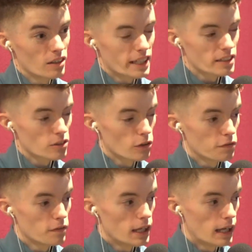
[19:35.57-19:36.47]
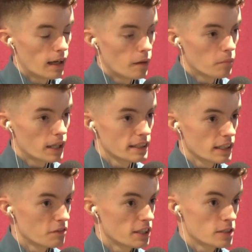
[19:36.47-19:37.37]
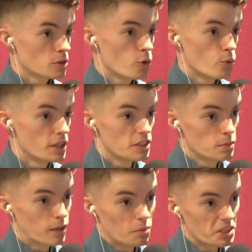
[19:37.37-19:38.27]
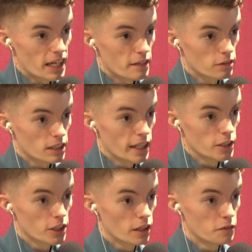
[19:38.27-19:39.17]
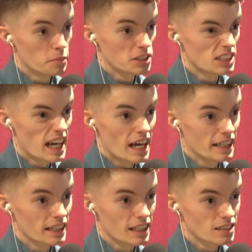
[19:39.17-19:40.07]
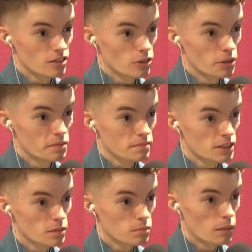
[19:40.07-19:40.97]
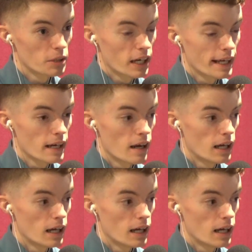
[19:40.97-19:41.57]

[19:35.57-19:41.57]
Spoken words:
That stuff. I think if he gets 2 wins, he's probably in line for a title shot. If he beats Jan and then gets another win, probably in line.